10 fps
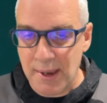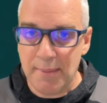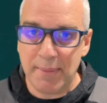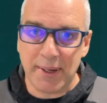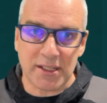
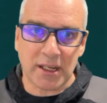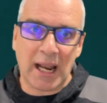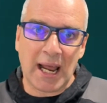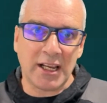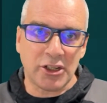Because the
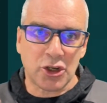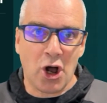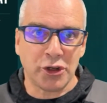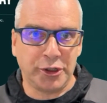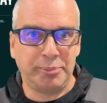client's
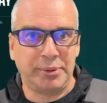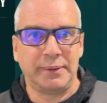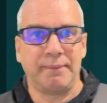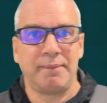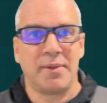called up,
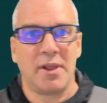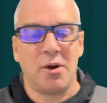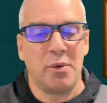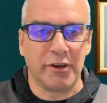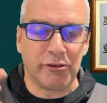
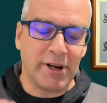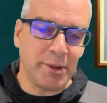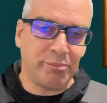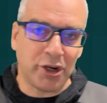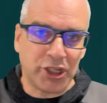we've agreed a
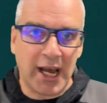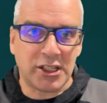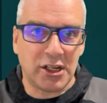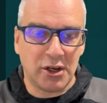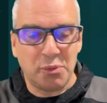project,